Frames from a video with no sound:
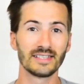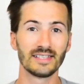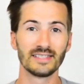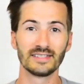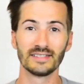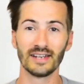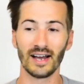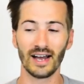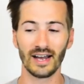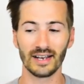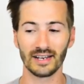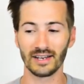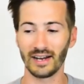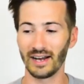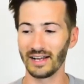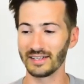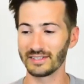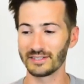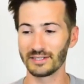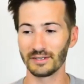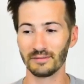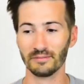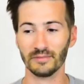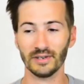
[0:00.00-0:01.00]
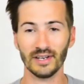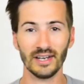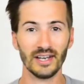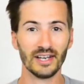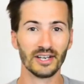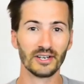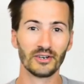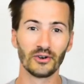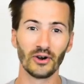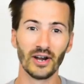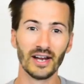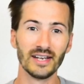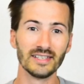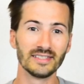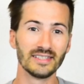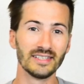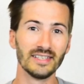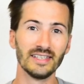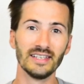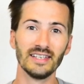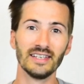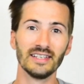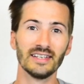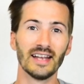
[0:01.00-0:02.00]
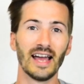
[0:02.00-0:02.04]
He's not got some crazy